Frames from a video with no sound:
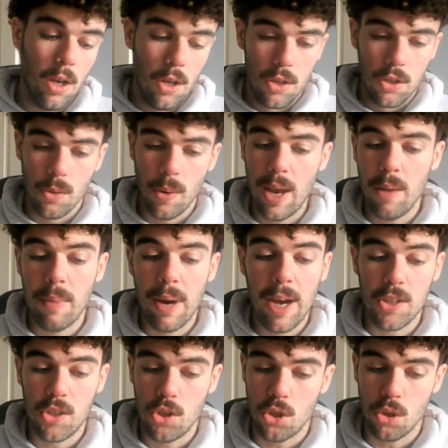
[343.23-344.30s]
So Alan
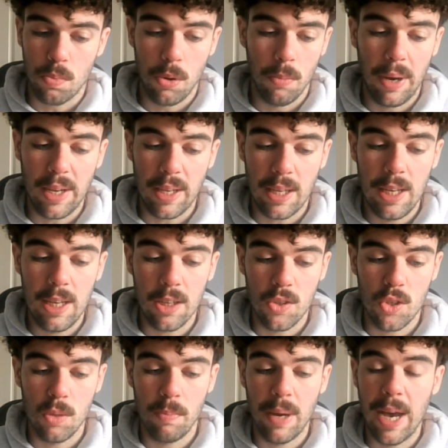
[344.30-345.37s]
Myers has just put Mike Keegan
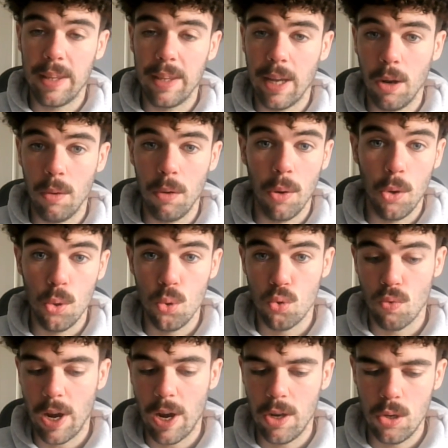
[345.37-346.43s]
to bed. I don't know who's
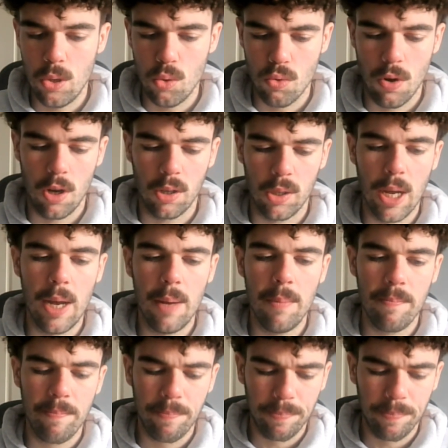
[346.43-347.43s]
right and who's wrong there.